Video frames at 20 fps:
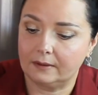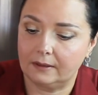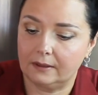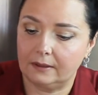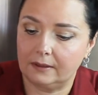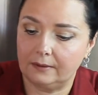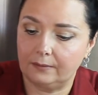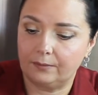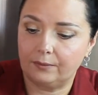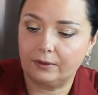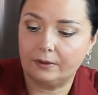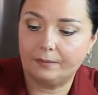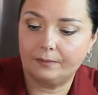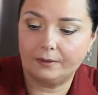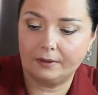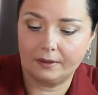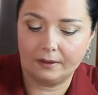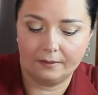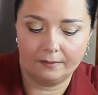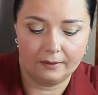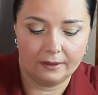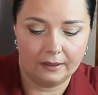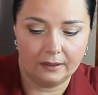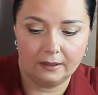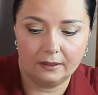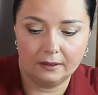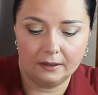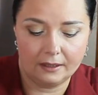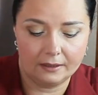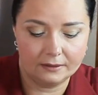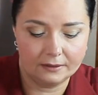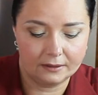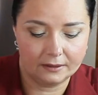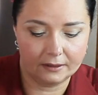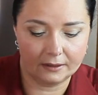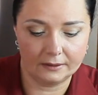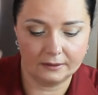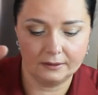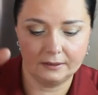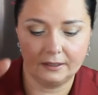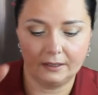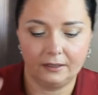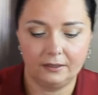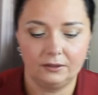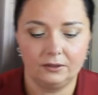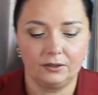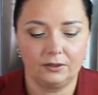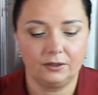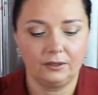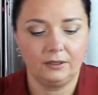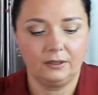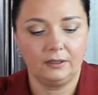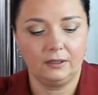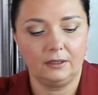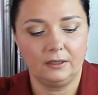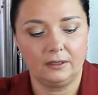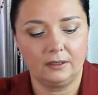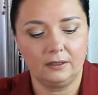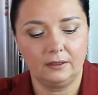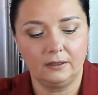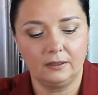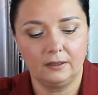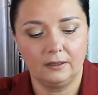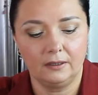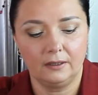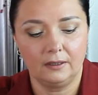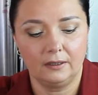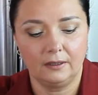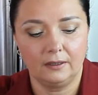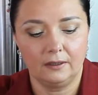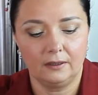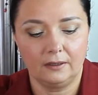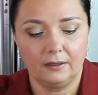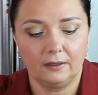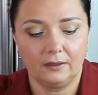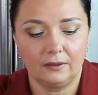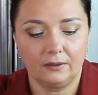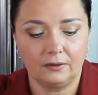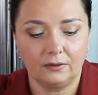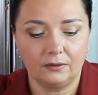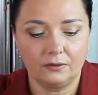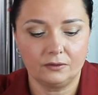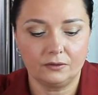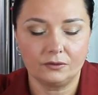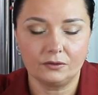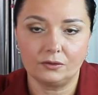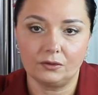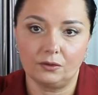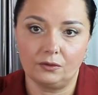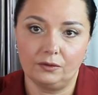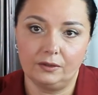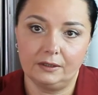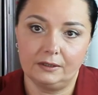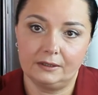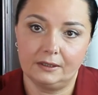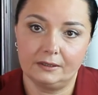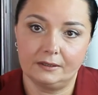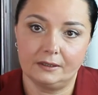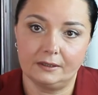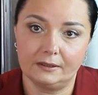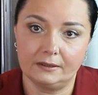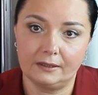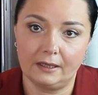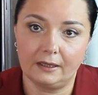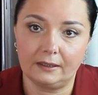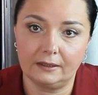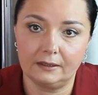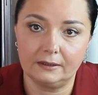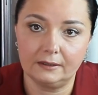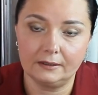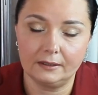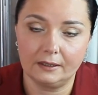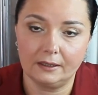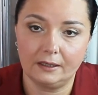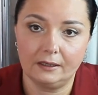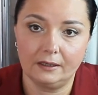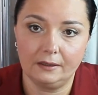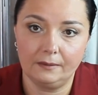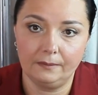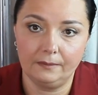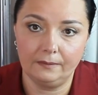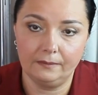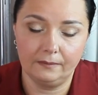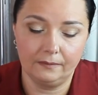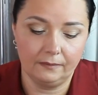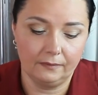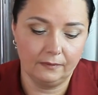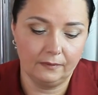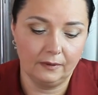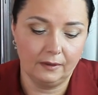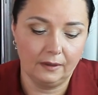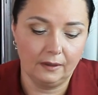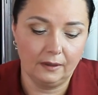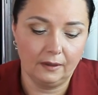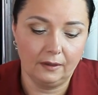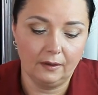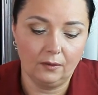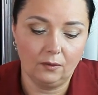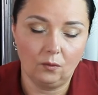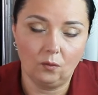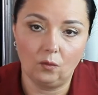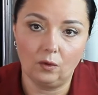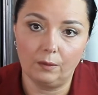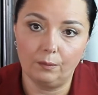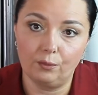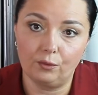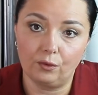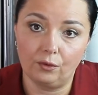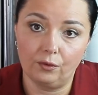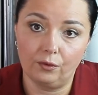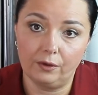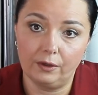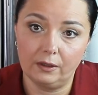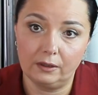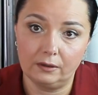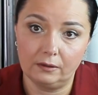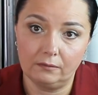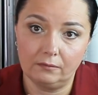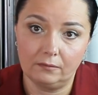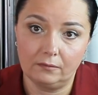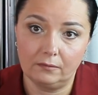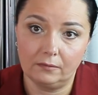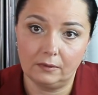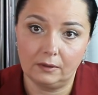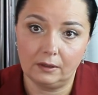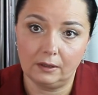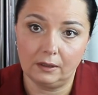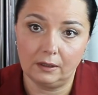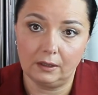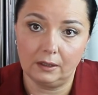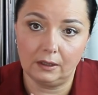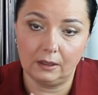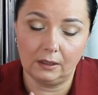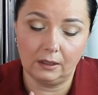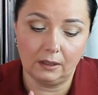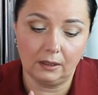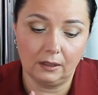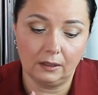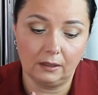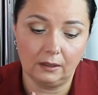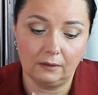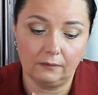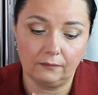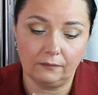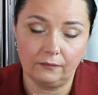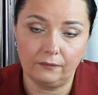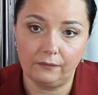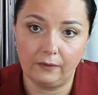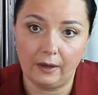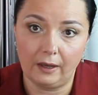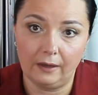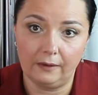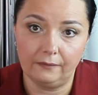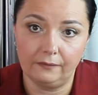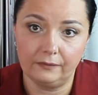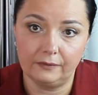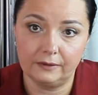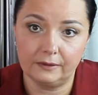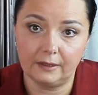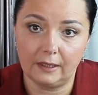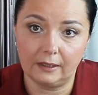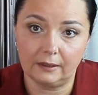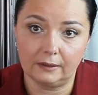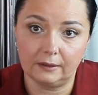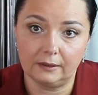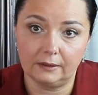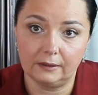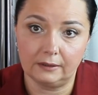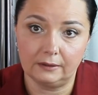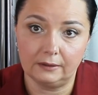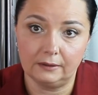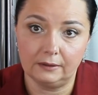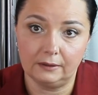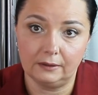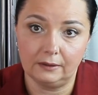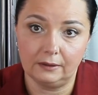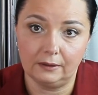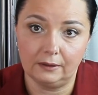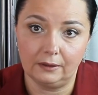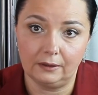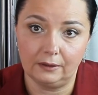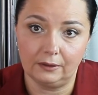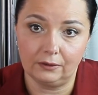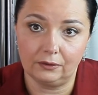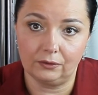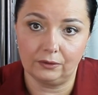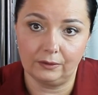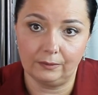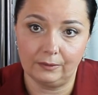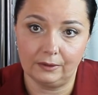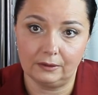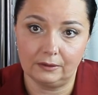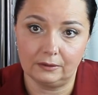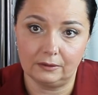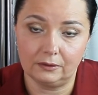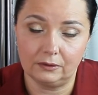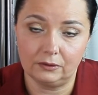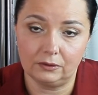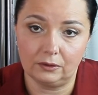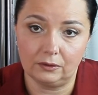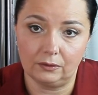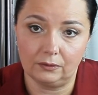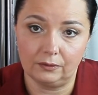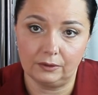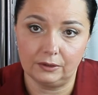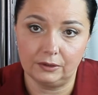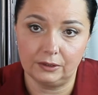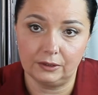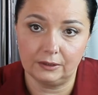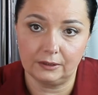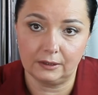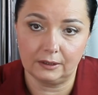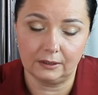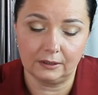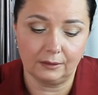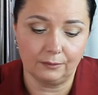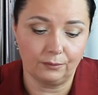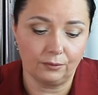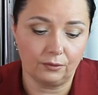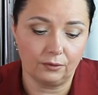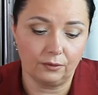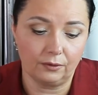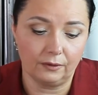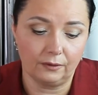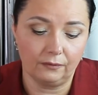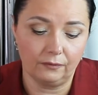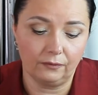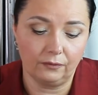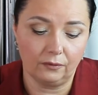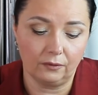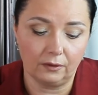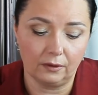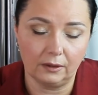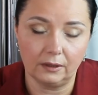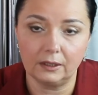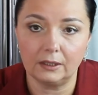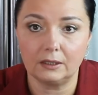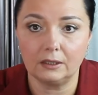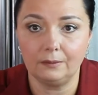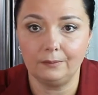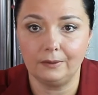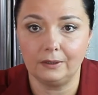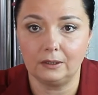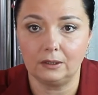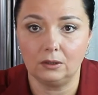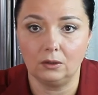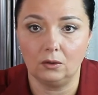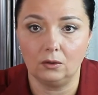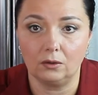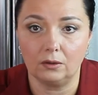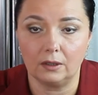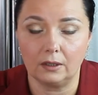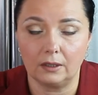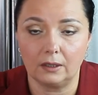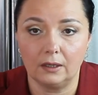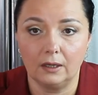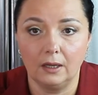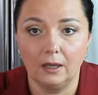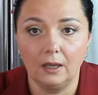Gonna prepare my glass container here. So this is the second time. We're brewing in 5-second increments. So we're just gonna brew it for a little bit longer.